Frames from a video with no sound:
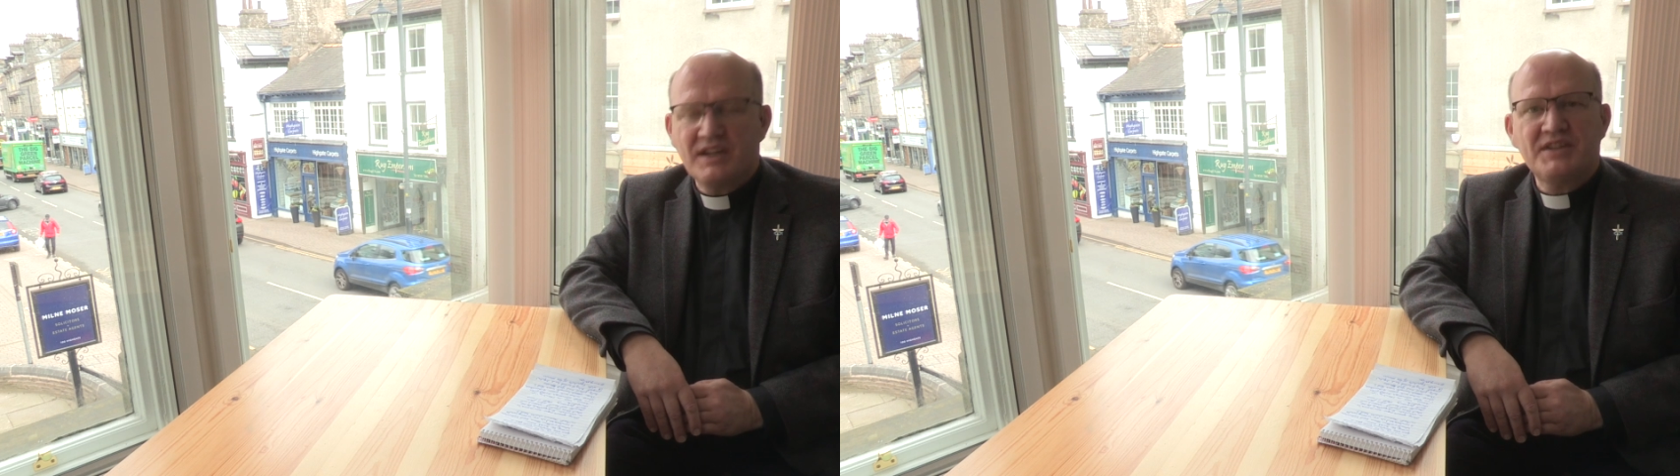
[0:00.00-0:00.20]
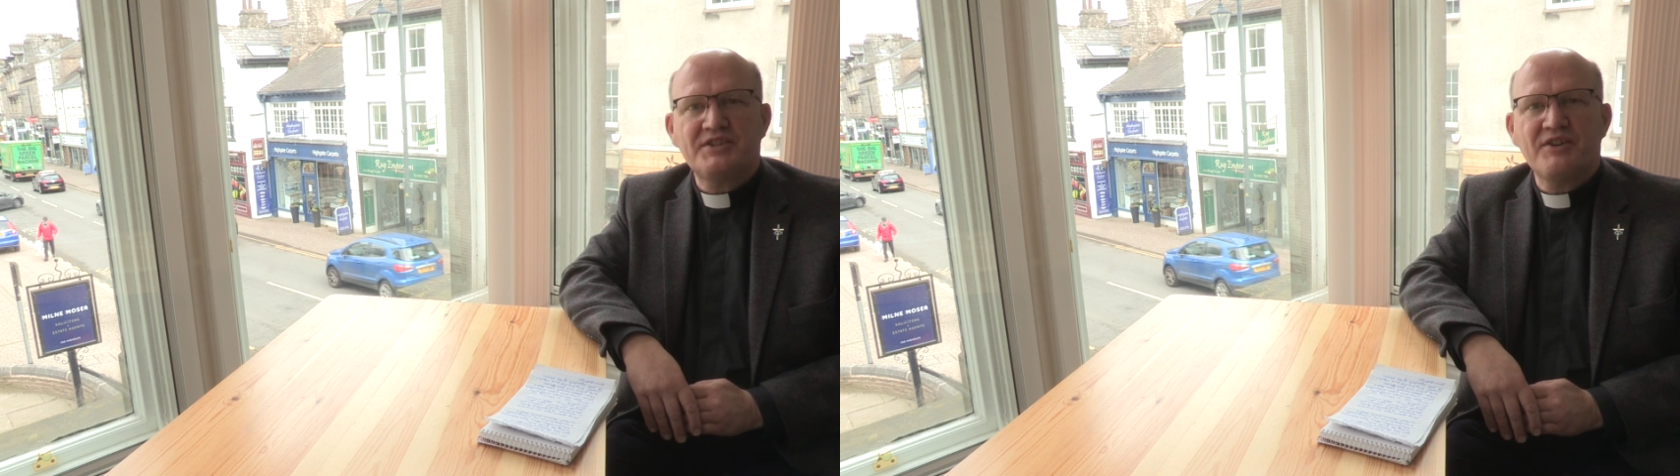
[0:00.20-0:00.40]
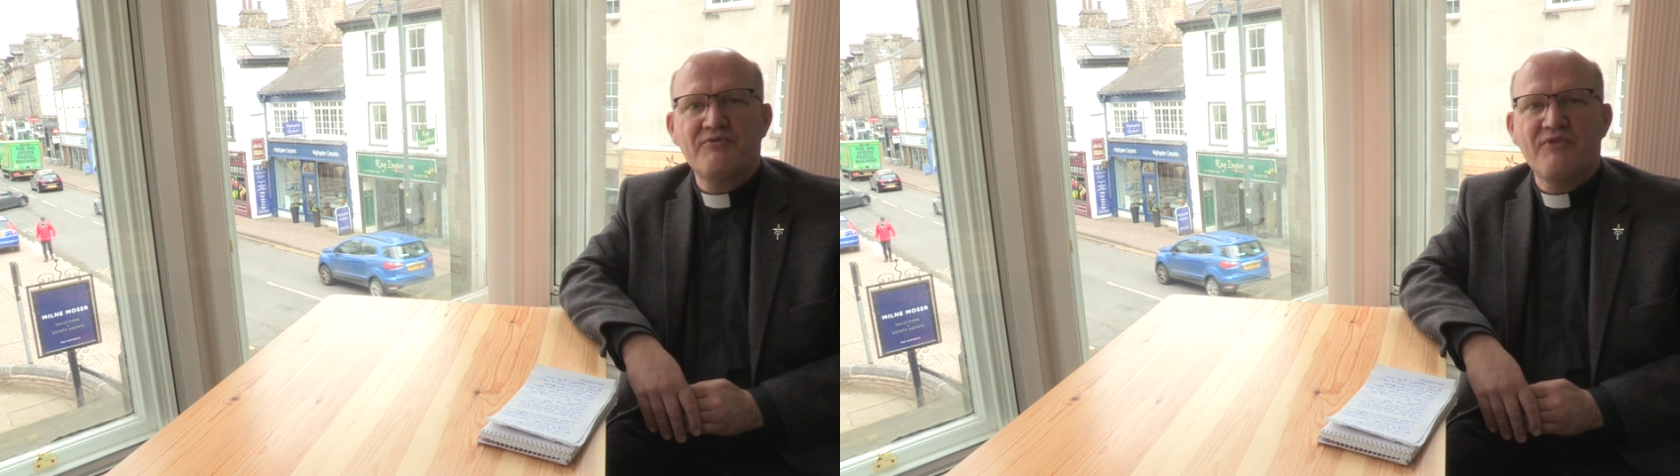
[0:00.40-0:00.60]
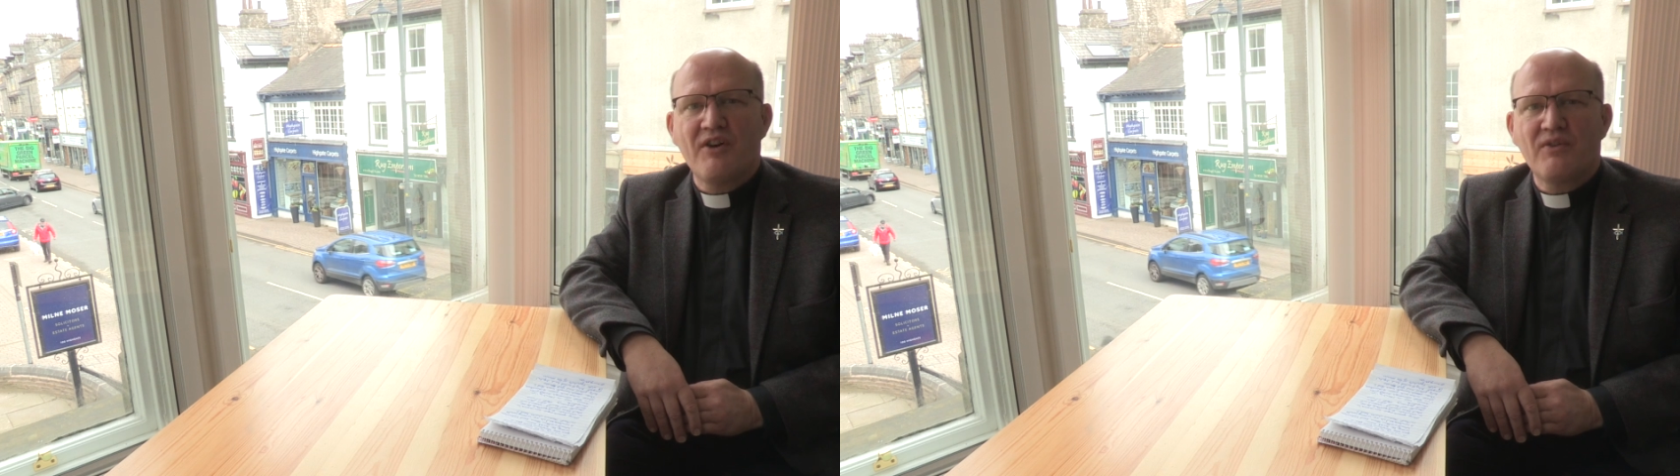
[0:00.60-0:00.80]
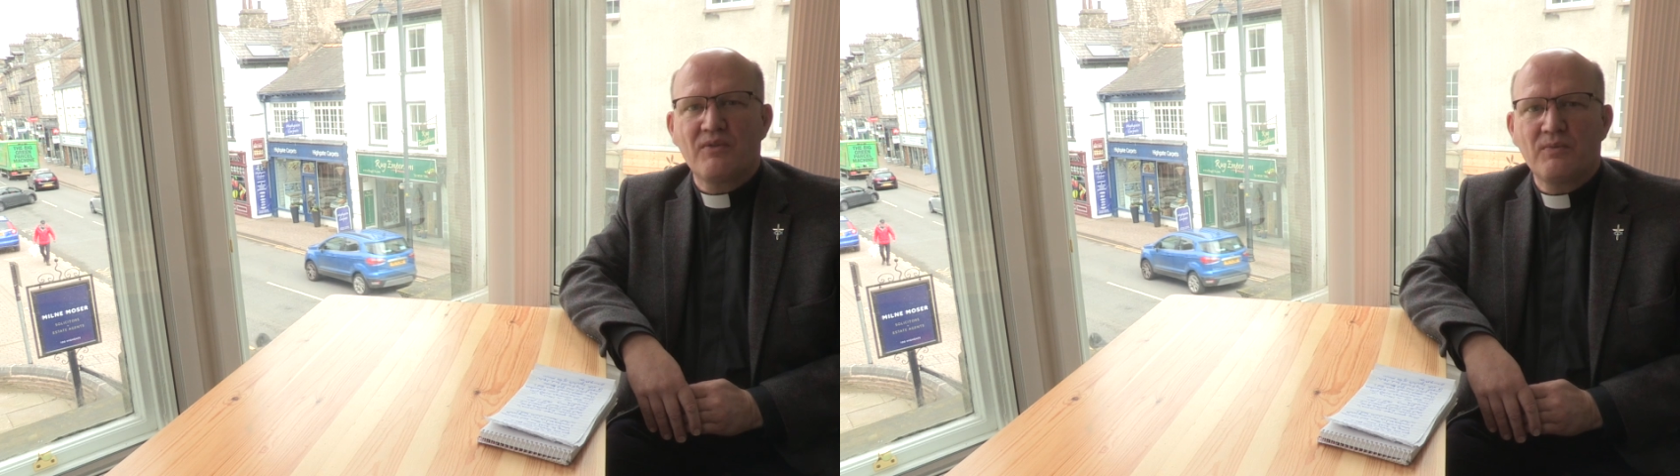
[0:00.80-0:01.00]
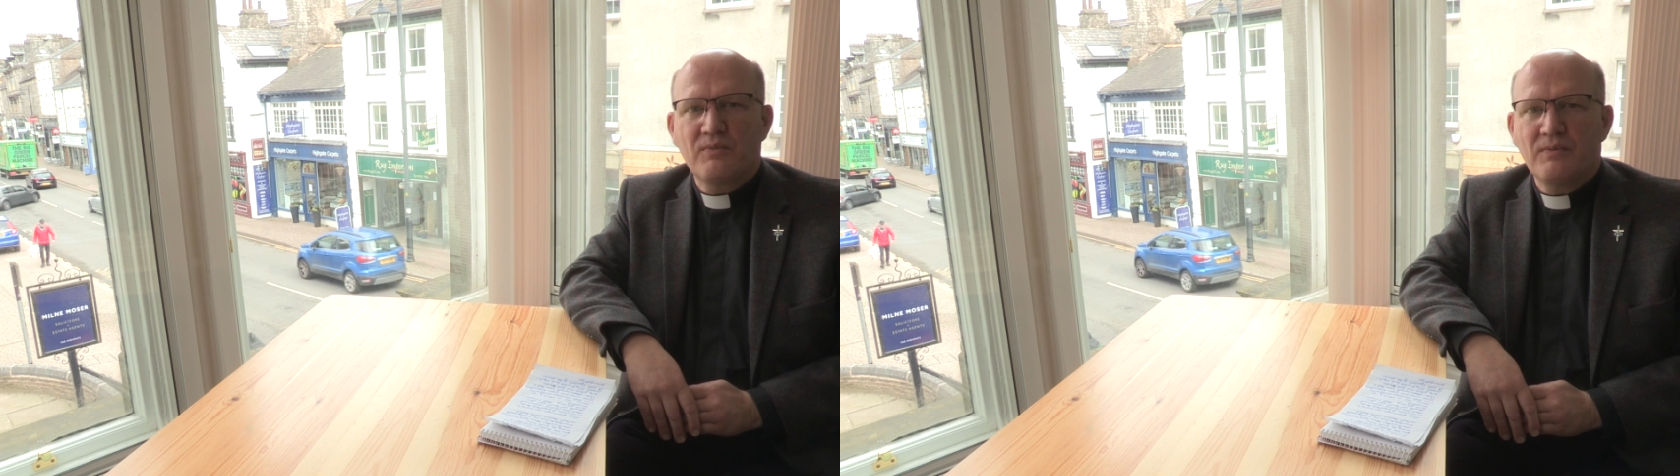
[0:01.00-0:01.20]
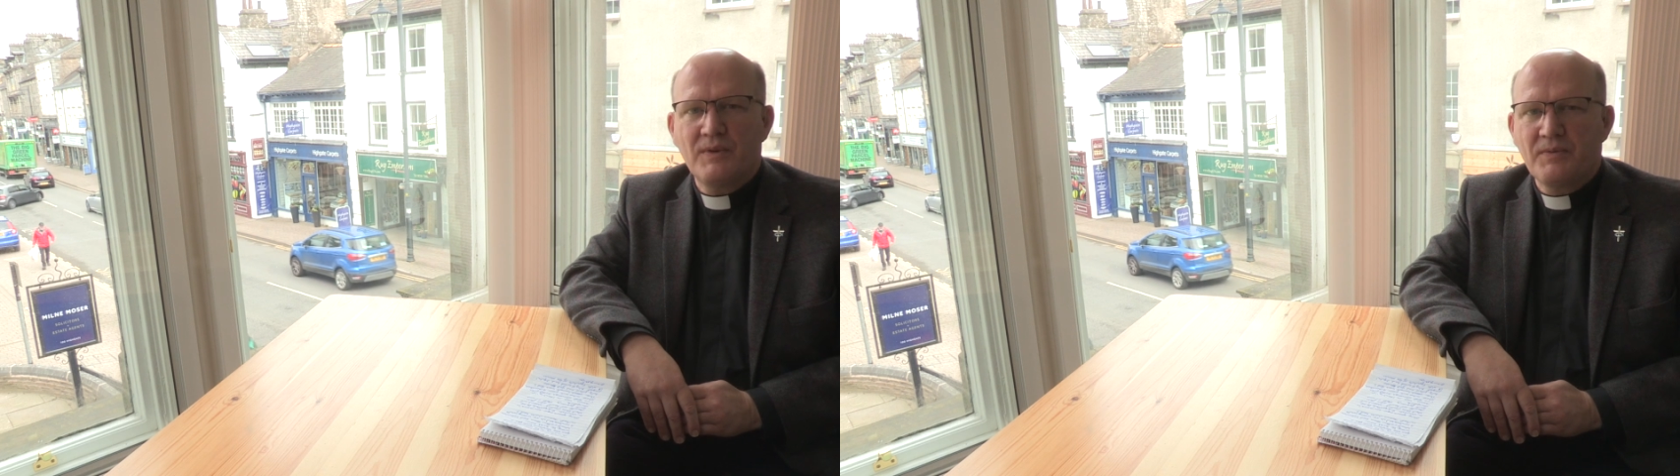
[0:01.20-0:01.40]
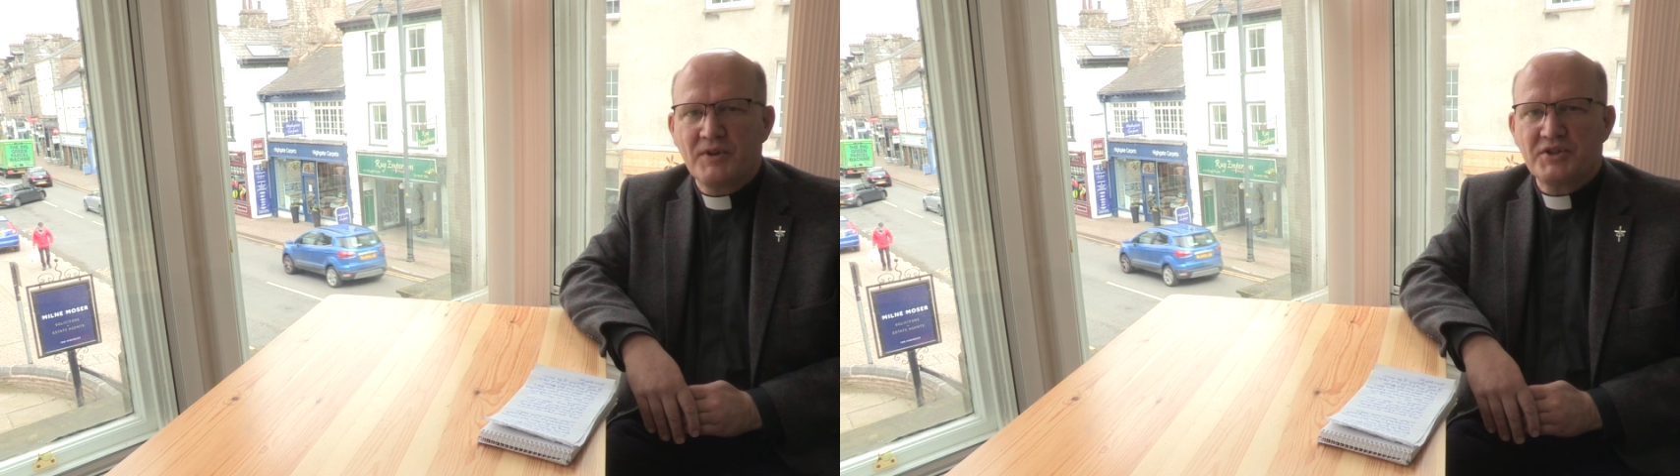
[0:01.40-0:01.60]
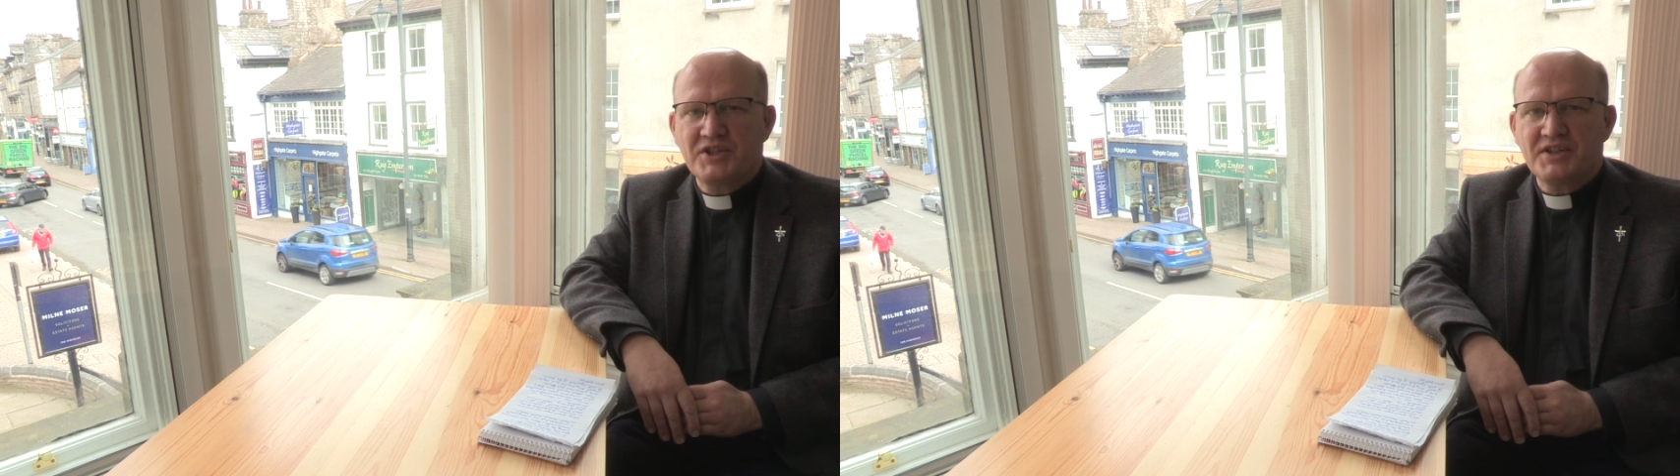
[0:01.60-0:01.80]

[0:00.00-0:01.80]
is so wrong with what